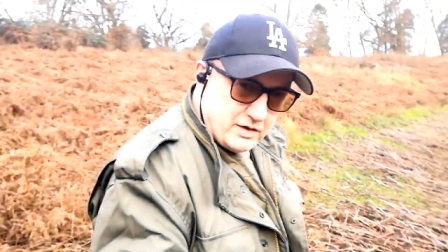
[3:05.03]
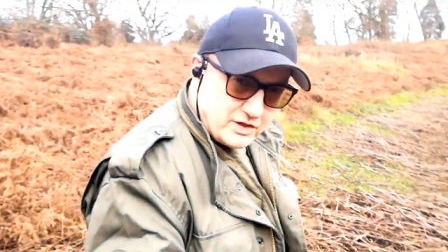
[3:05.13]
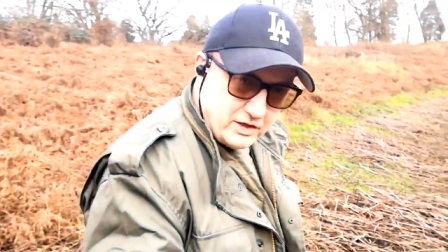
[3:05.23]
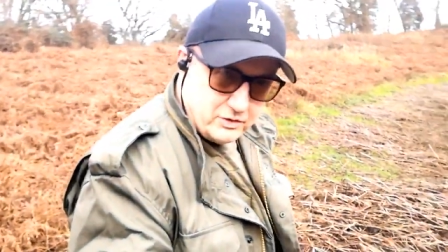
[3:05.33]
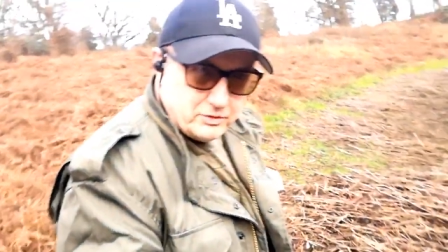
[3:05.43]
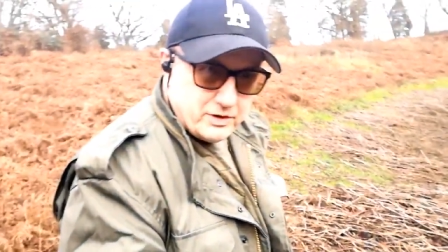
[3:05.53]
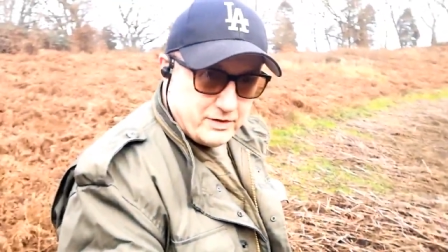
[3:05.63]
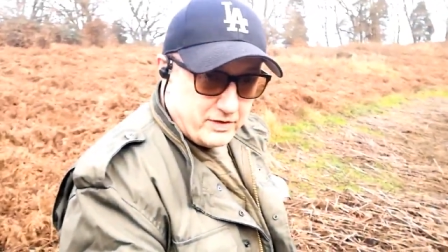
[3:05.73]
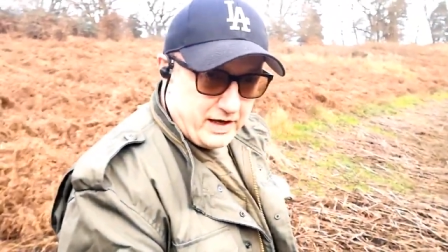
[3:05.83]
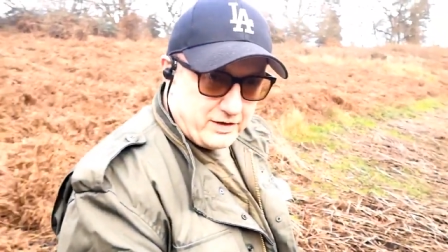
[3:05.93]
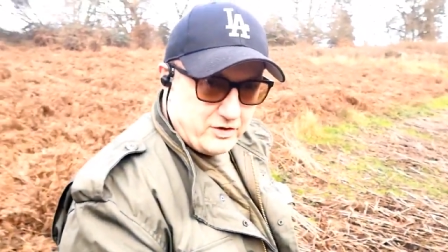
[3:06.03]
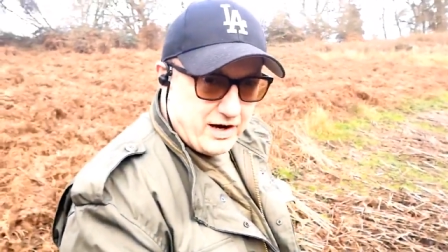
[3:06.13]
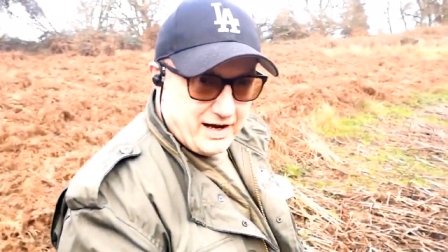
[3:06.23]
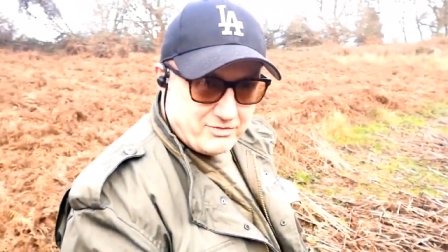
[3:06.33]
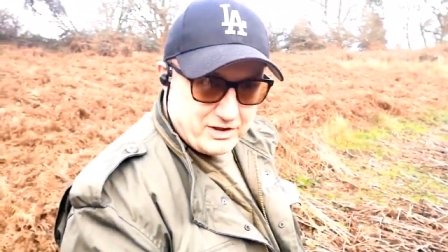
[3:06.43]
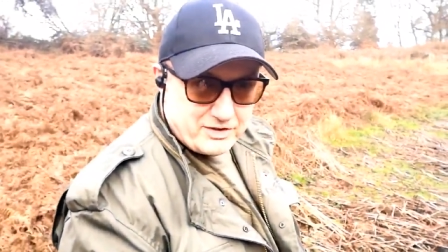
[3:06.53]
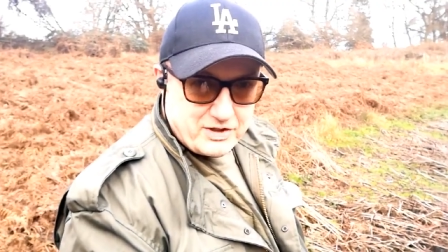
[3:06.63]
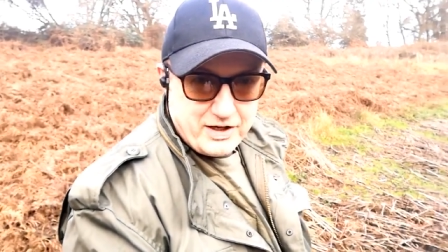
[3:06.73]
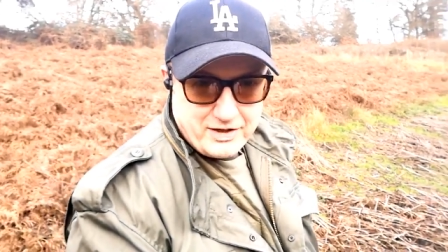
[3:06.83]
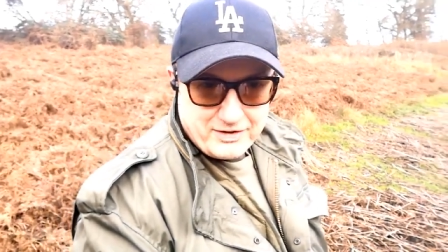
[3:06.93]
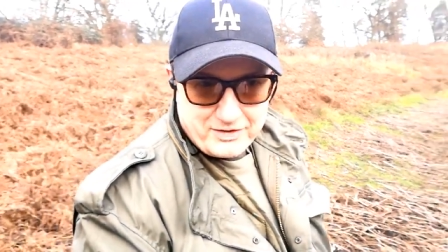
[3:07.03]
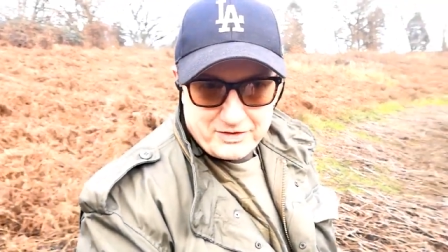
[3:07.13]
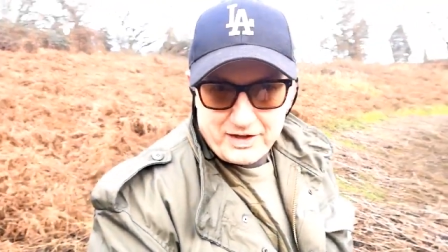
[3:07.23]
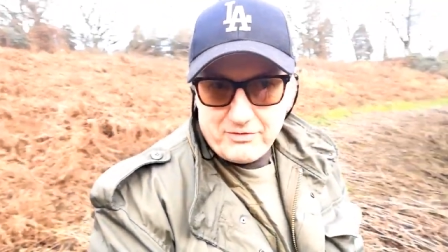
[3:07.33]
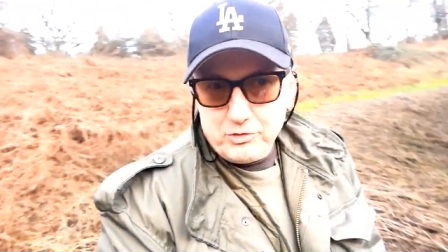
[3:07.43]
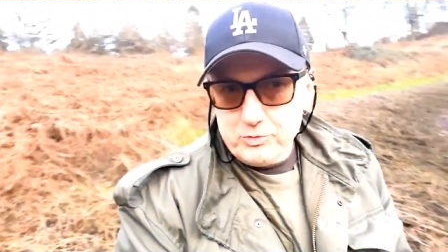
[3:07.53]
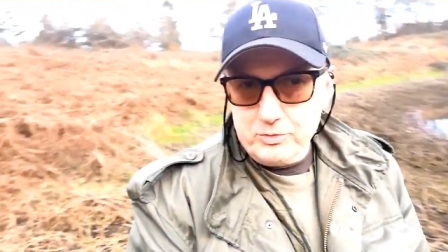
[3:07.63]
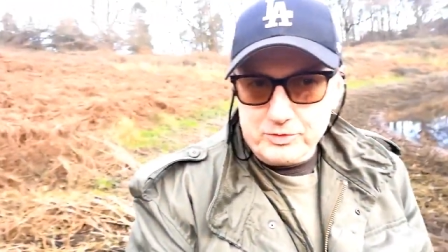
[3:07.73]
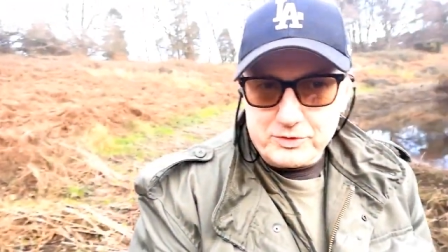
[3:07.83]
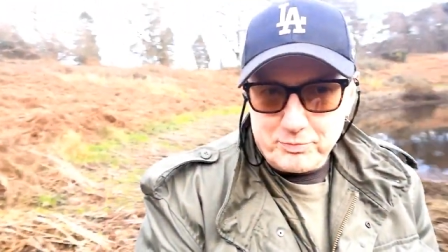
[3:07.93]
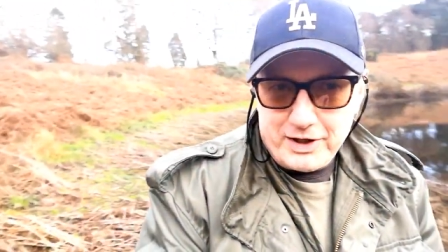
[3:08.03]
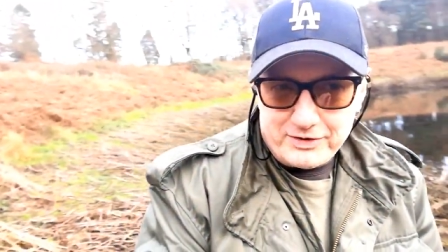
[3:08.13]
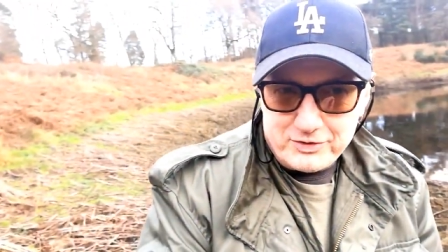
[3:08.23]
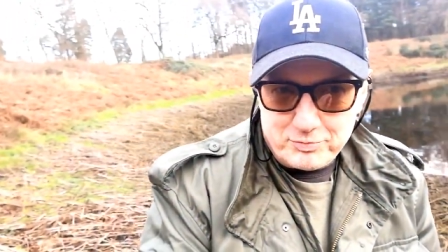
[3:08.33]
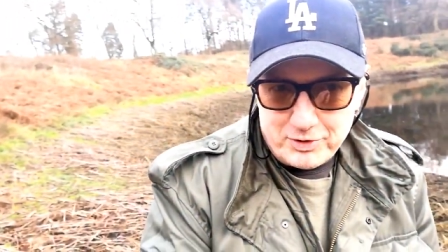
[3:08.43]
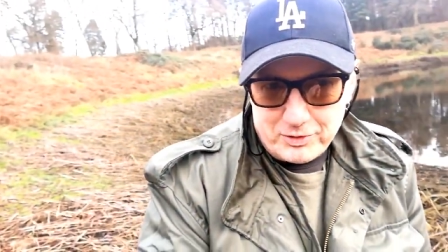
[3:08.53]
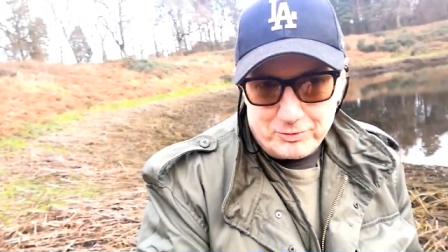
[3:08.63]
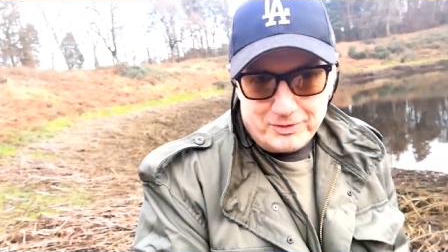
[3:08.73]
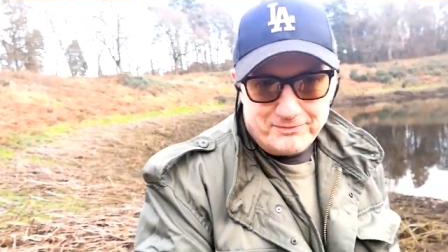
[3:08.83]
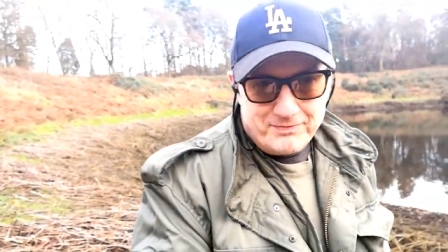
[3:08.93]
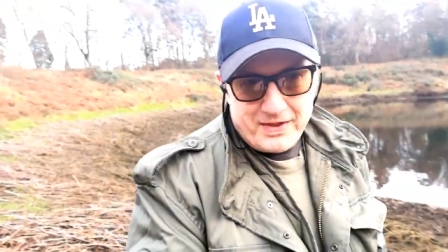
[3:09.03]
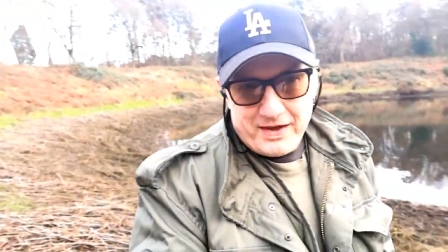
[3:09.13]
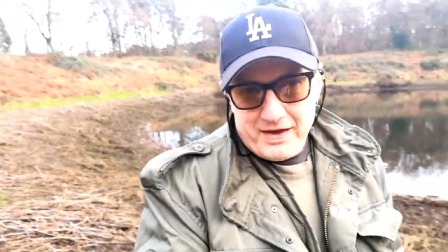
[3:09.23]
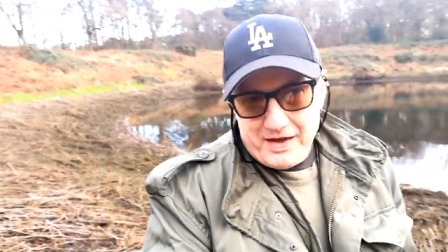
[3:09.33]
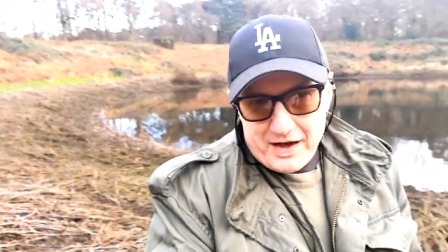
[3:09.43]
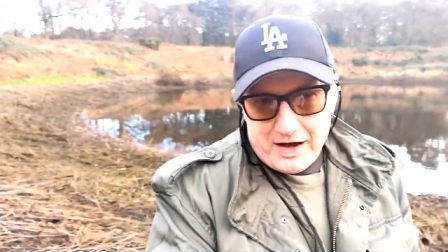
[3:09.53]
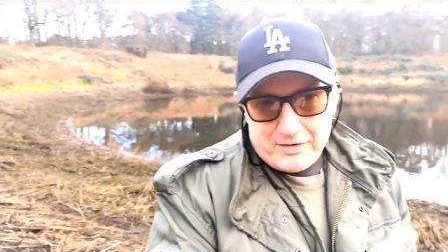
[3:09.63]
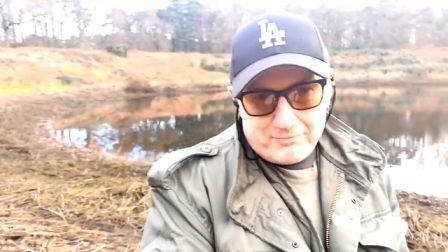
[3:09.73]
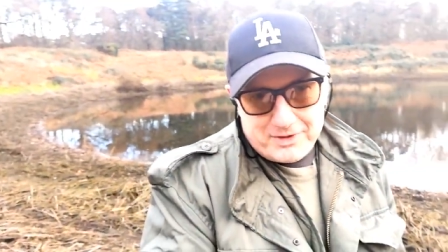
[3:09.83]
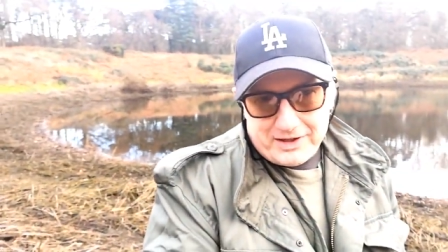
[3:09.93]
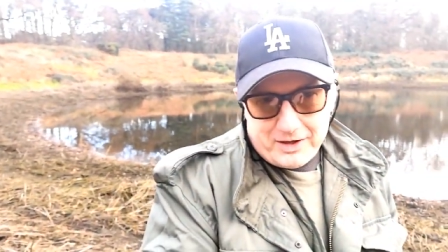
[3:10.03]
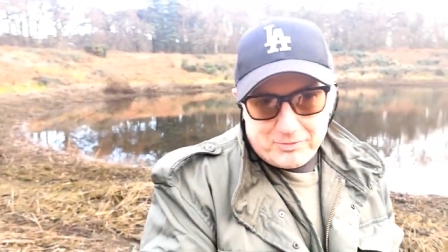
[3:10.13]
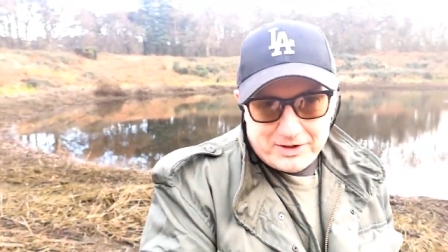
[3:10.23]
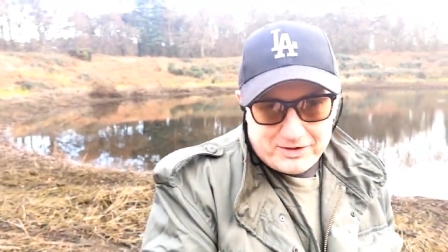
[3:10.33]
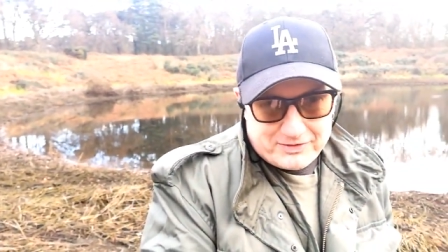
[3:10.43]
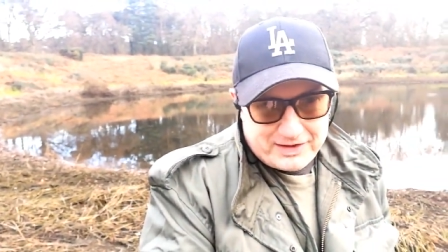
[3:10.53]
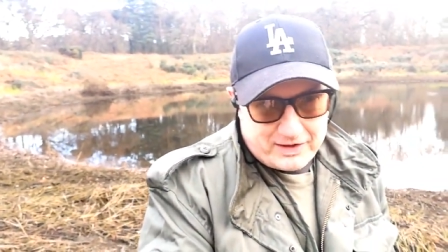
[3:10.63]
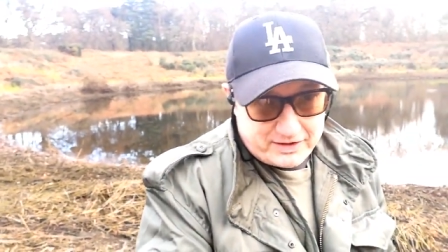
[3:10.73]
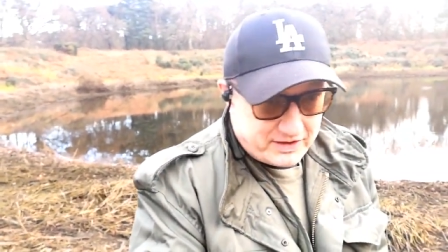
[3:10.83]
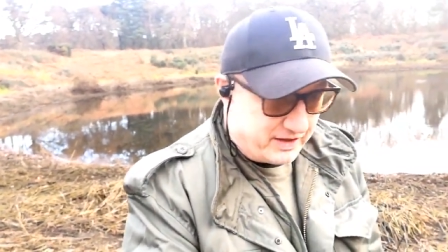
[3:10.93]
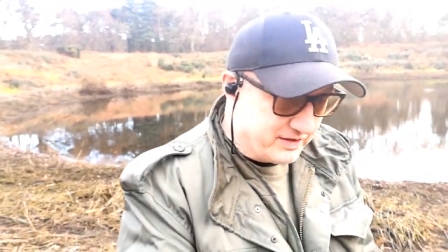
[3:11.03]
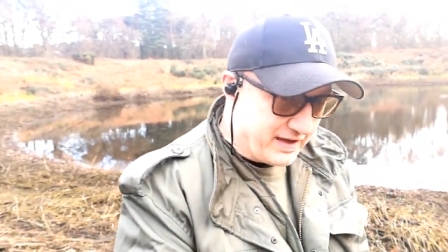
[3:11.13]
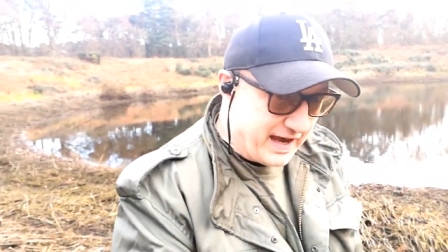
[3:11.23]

So there you have it, the Devil's Punch Bowl. We got the idea